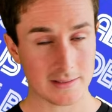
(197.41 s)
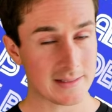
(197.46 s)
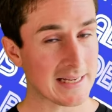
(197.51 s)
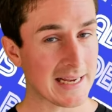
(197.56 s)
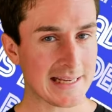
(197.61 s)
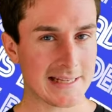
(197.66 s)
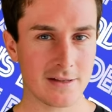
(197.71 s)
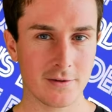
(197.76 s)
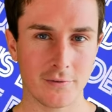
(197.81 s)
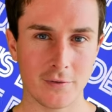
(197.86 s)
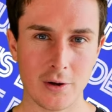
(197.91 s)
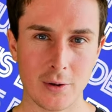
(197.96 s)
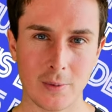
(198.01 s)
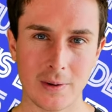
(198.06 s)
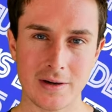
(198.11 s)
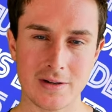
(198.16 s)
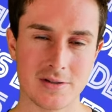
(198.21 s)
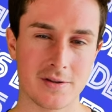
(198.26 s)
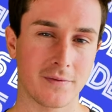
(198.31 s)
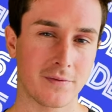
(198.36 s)
The Tactical
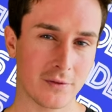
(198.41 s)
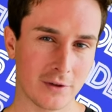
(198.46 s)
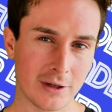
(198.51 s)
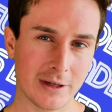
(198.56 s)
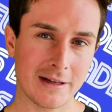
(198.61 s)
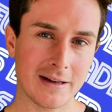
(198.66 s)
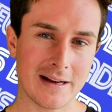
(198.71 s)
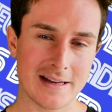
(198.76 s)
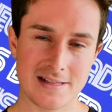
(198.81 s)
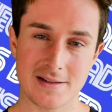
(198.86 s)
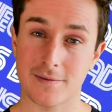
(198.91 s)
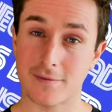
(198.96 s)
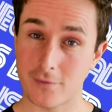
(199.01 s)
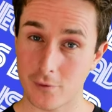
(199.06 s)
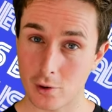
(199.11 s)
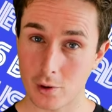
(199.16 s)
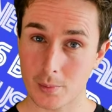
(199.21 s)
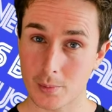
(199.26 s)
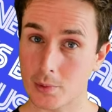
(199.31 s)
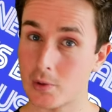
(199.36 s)
V1 is a very nice,
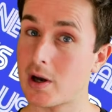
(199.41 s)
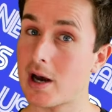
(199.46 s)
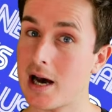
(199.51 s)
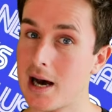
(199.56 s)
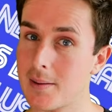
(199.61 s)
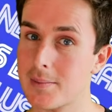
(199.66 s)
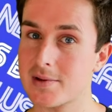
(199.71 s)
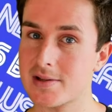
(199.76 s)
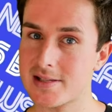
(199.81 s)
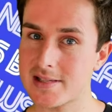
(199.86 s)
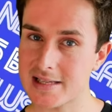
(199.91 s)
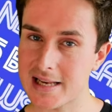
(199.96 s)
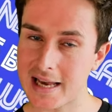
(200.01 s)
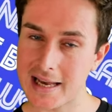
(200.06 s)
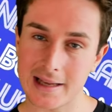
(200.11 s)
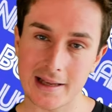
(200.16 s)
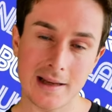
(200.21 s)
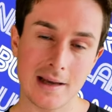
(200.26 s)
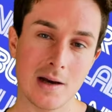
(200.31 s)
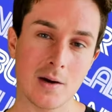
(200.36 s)
affordable carbon
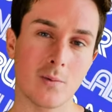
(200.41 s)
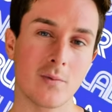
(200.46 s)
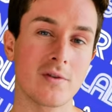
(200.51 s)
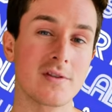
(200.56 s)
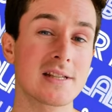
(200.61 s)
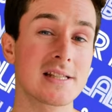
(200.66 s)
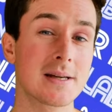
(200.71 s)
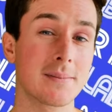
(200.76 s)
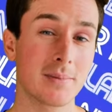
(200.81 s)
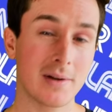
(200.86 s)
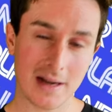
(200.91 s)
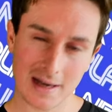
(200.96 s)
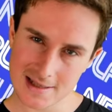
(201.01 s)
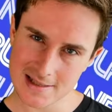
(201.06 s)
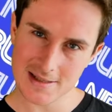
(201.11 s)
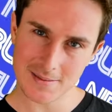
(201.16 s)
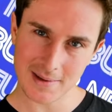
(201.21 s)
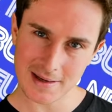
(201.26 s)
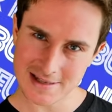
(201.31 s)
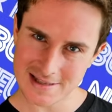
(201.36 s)
skate with some
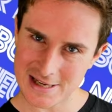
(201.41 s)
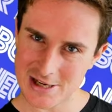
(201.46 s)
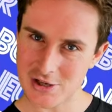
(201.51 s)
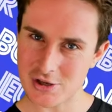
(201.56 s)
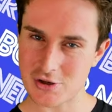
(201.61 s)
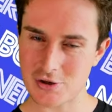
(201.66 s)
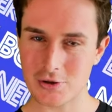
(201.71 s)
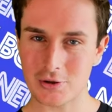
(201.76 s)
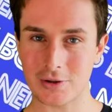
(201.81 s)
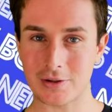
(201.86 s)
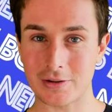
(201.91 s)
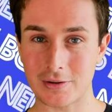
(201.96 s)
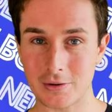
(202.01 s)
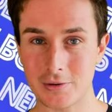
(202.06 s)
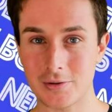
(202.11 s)
customizations you can